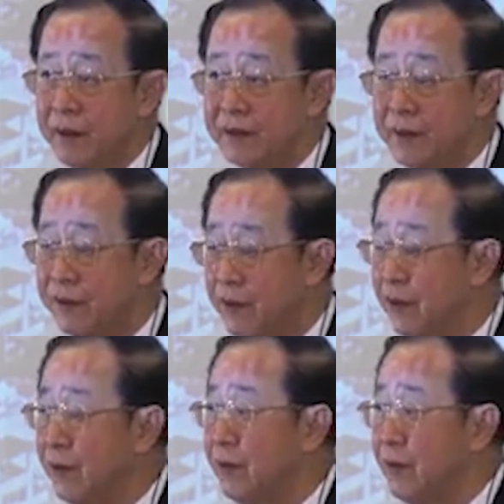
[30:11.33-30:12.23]

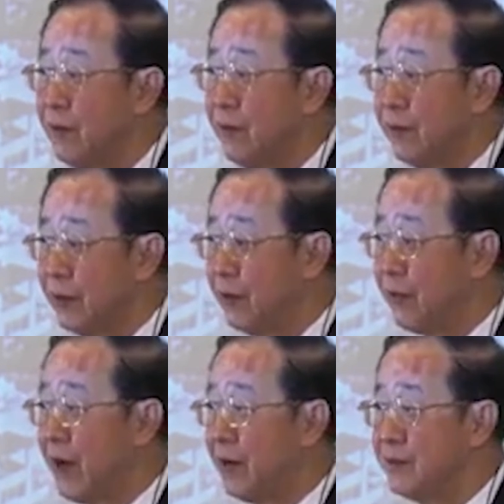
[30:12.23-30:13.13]
several
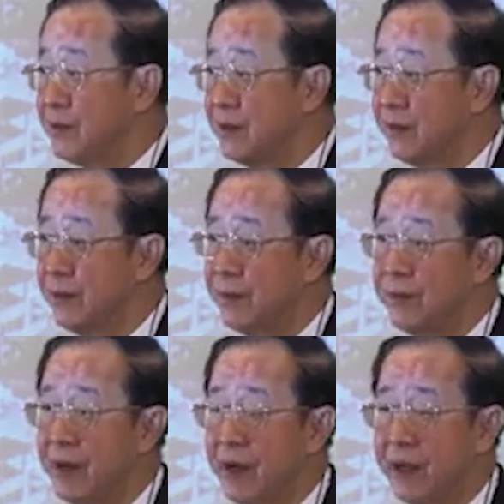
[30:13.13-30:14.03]
programs
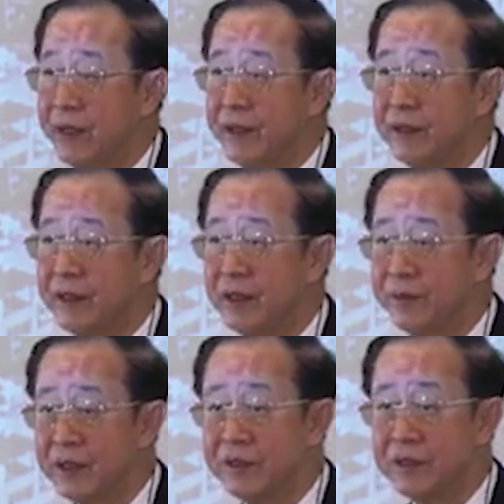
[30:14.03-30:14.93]
by the
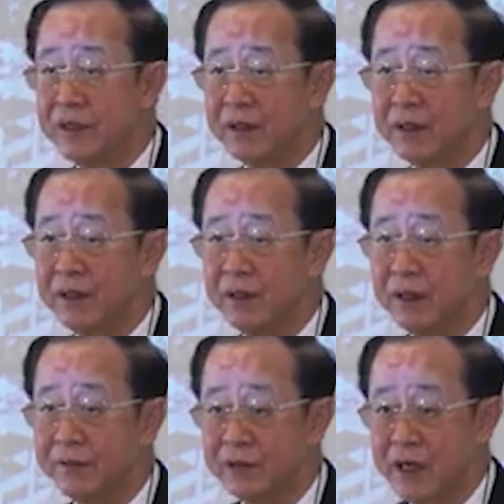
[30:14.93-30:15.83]
Ministry
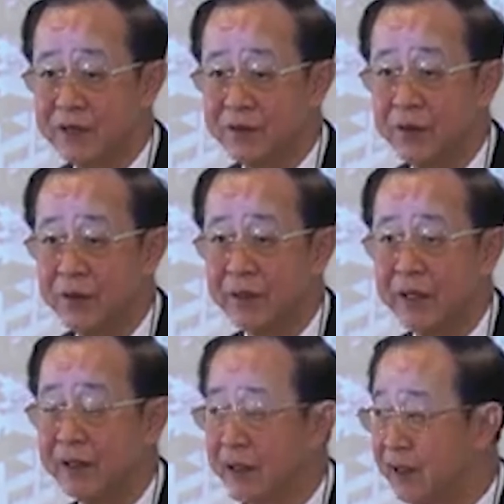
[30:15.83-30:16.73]
of transport
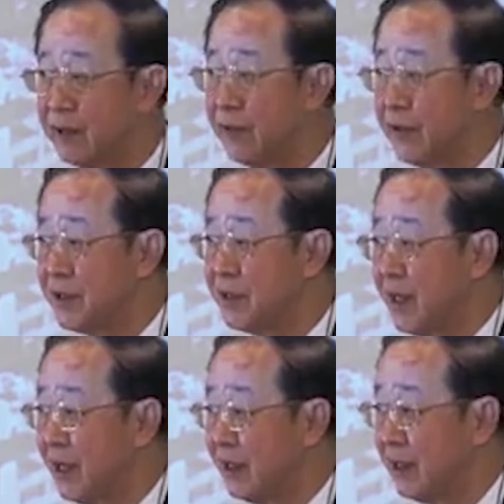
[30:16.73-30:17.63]
that encouraged
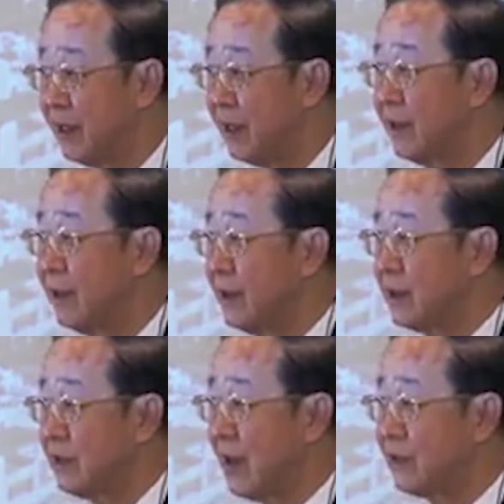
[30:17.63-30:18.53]
and the
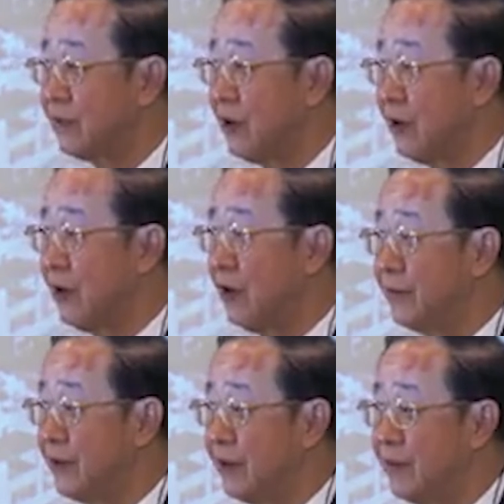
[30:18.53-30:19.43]
transform of
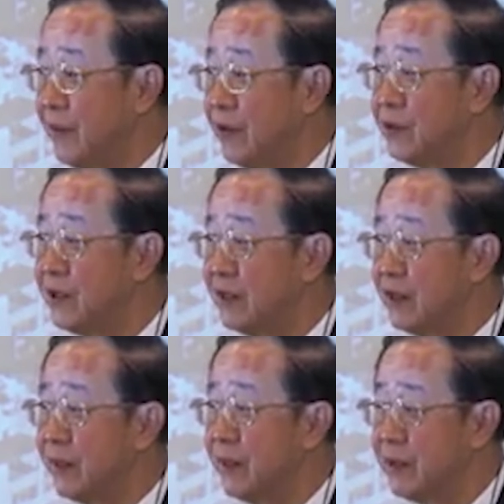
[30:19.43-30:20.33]
the using the
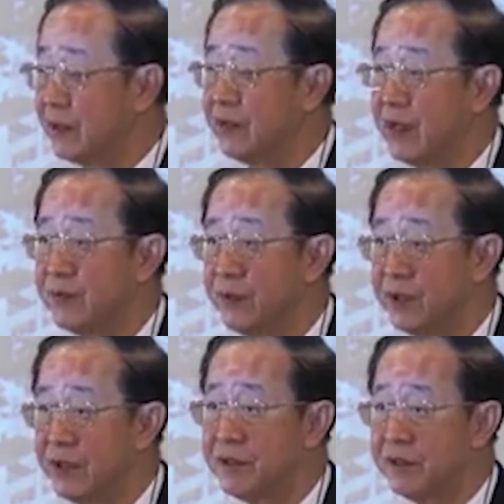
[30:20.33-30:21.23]
public
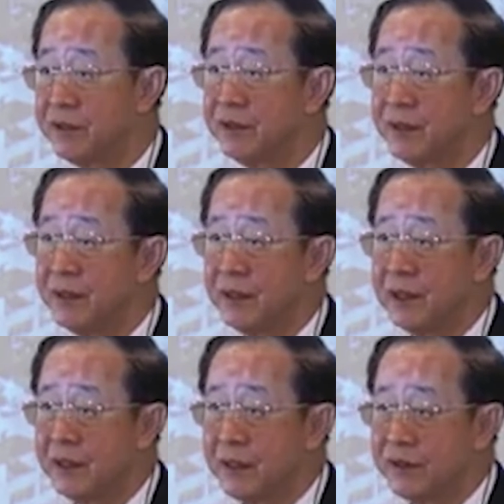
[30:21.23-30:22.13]
transportation
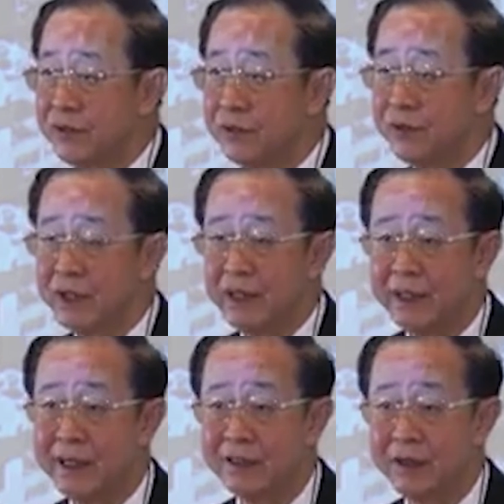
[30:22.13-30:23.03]
through the
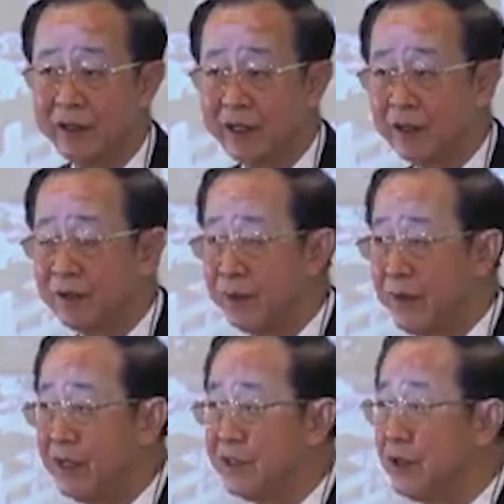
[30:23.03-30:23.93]
electronic
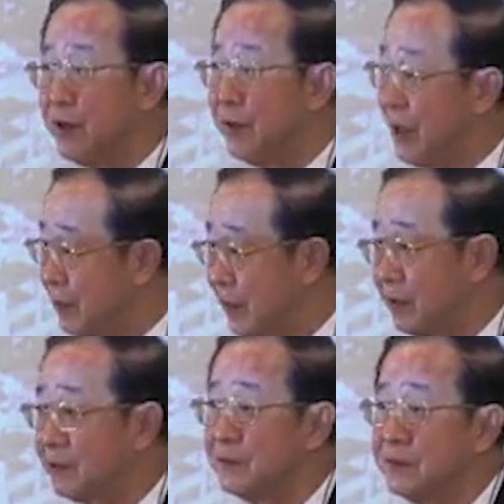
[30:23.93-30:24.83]
means of payment.